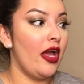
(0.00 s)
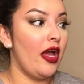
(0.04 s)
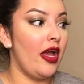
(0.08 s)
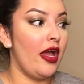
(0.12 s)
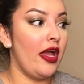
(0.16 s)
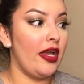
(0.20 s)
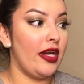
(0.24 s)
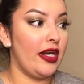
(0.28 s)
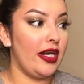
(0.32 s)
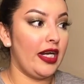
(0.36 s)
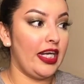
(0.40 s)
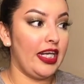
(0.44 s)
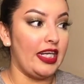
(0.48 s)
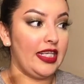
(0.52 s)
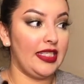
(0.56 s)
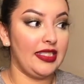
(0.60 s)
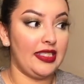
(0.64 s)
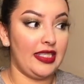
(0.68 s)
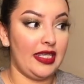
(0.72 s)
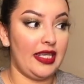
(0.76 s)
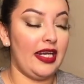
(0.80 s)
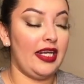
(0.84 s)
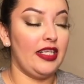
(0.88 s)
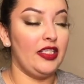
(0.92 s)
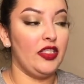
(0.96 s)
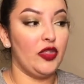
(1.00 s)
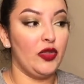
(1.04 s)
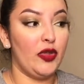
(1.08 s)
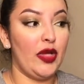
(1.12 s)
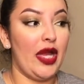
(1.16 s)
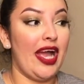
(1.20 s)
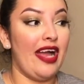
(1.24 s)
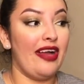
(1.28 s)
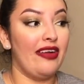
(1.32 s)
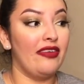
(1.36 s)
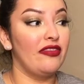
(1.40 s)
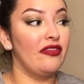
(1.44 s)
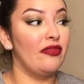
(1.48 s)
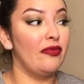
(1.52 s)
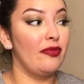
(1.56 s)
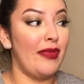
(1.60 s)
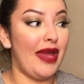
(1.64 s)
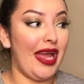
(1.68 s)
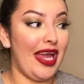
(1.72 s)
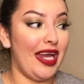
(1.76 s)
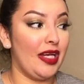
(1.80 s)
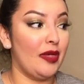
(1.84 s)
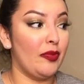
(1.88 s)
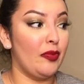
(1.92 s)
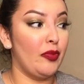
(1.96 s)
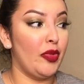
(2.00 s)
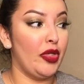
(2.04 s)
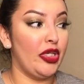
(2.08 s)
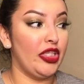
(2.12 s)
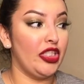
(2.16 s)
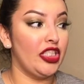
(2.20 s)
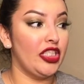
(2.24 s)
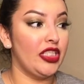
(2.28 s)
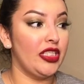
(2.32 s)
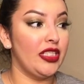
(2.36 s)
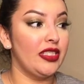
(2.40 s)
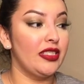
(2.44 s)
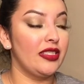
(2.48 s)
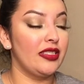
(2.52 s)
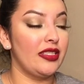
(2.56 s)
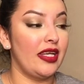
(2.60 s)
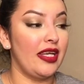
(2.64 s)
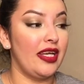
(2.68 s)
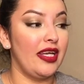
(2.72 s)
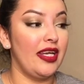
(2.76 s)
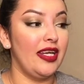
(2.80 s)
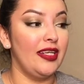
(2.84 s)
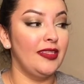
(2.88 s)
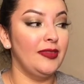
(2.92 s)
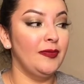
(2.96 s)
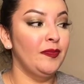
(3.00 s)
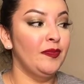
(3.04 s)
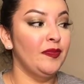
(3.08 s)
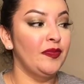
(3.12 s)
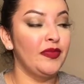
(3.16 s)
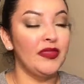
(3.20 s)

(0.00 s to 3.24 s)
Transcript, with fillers: and like I said, I do have MAC brushes and